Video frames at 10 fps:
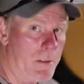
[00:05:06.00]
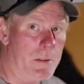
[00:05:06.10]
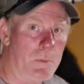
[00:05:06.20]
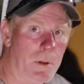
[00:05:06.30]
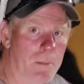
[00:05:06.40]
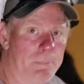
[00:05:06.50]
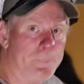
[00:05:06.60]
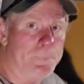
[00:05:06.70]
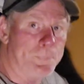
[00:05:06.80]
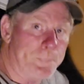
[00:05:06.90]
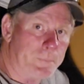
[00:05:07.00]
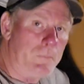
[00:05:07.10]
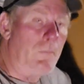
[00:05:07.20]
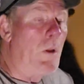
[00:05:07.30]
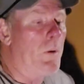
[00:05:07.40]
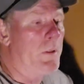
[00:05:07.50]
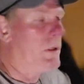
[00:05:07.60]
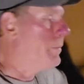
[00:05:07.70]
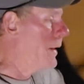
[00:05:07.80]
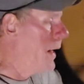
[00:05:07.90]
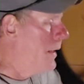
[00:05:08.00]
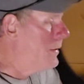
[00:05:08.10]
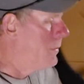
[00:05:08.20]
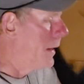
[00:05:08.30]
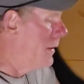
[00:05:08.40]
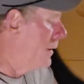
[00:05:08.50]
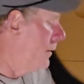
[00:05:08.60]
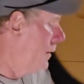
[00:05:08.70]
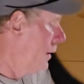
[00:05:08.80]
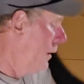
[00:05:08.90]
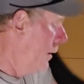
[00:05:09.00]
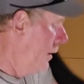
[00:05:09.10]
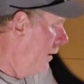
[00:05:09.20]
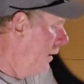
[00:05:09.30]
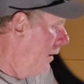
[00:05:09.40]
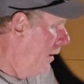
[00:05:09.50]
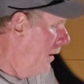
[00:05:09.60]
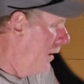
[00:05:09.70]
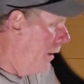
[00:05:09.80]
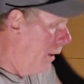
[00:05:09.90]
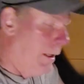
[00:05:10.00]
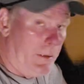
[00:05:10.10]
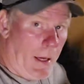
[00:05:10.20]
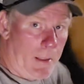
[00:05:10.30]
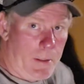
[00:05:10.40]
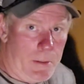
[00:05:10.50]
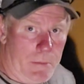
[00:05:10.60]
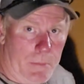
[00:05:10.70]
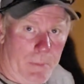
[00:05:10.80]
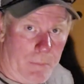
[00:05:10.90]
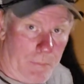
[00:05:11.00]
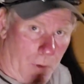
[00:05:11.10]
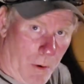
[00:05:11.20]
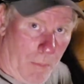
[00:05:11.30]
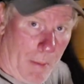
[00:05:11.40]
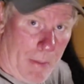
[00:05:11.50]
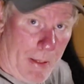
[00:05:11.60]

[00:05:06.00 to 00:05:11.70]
catch a swarm, what's going to be nice about this is I just go to